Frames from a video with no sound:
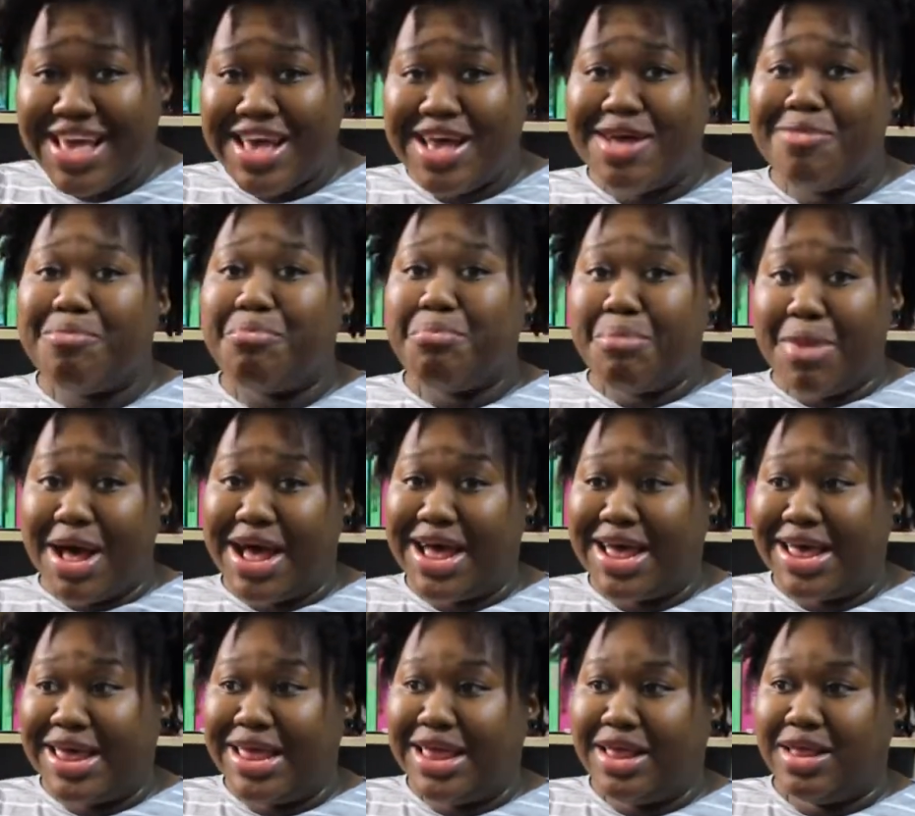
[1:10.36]

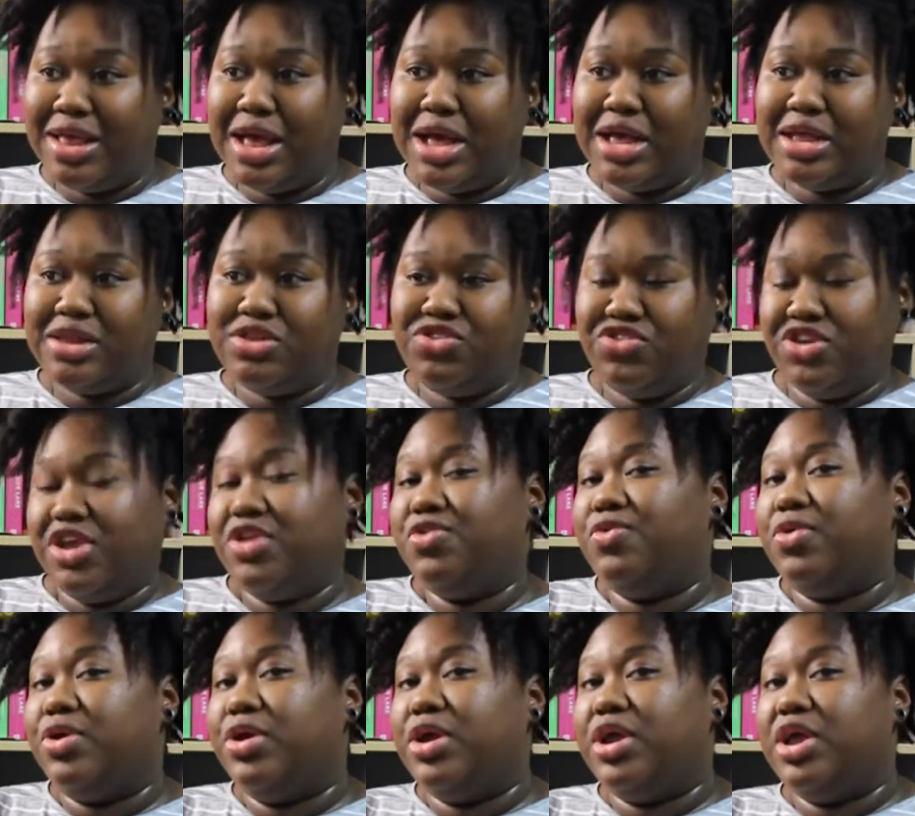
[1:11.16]
my
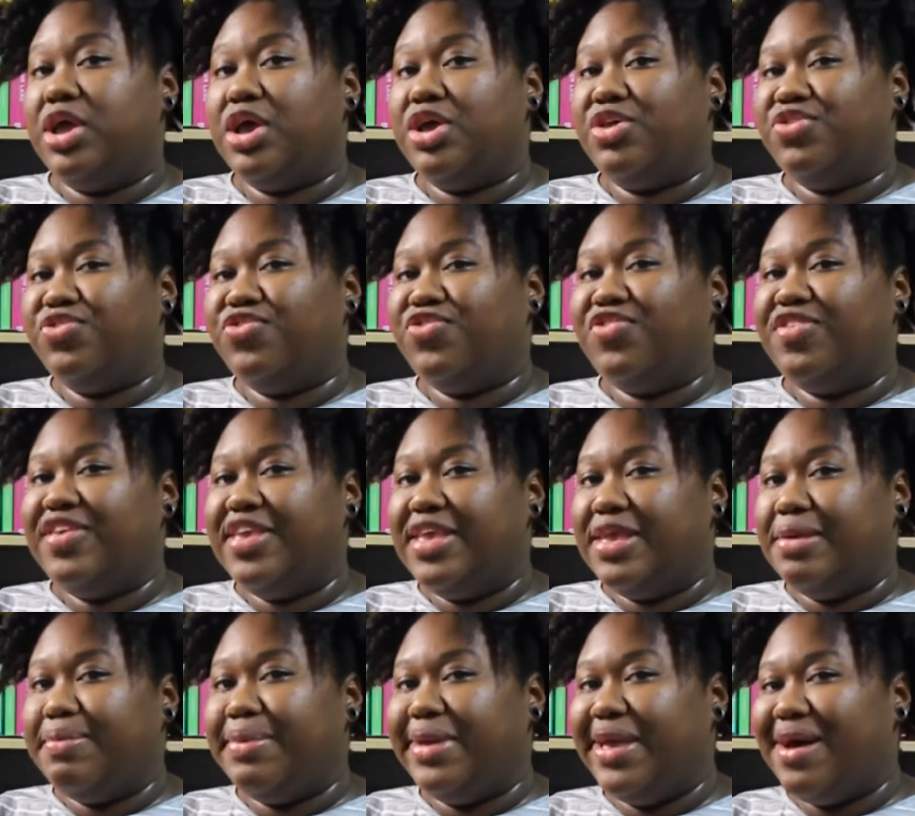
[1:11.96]
January
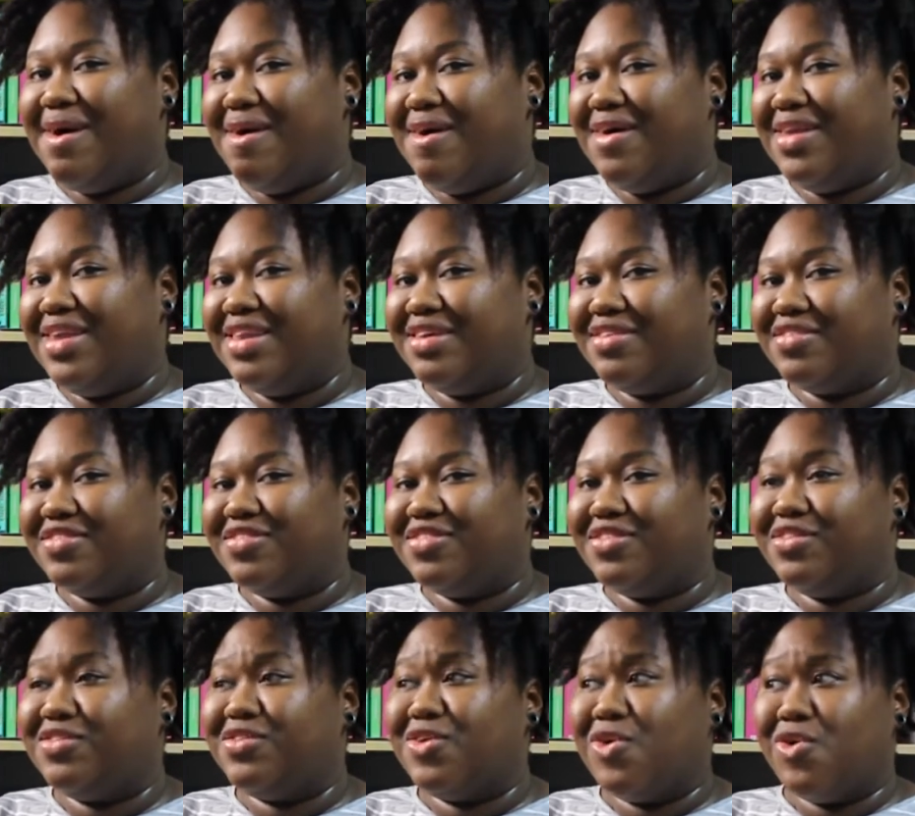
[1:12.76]
TBR
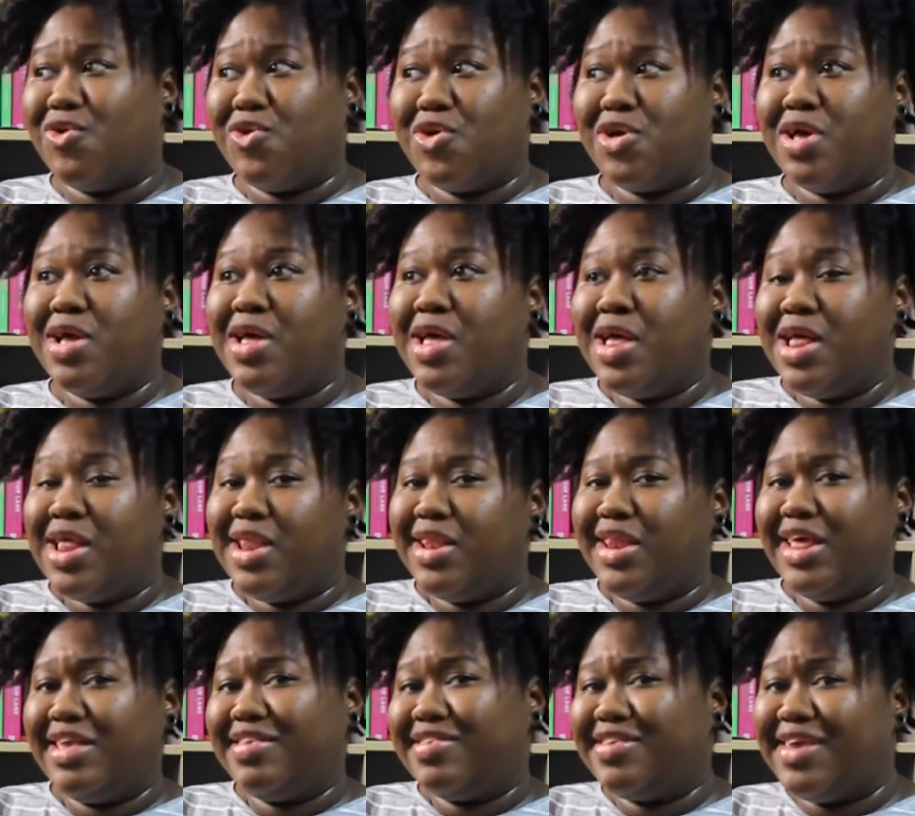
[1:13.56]
list. So
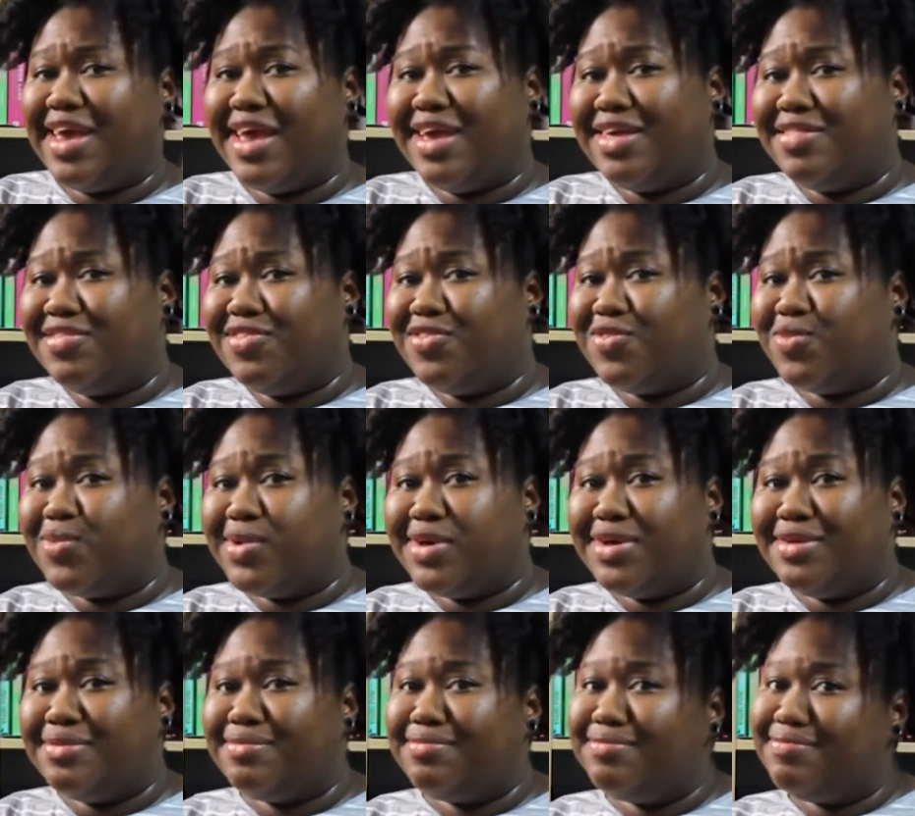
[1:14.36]
let's get into
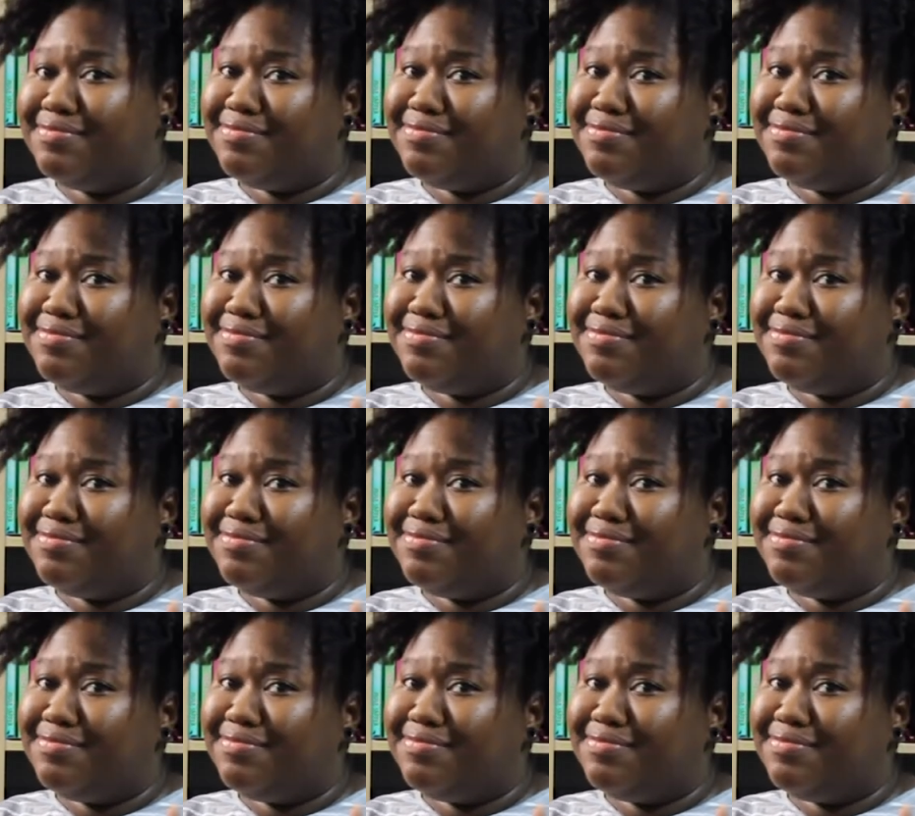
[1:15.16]
it.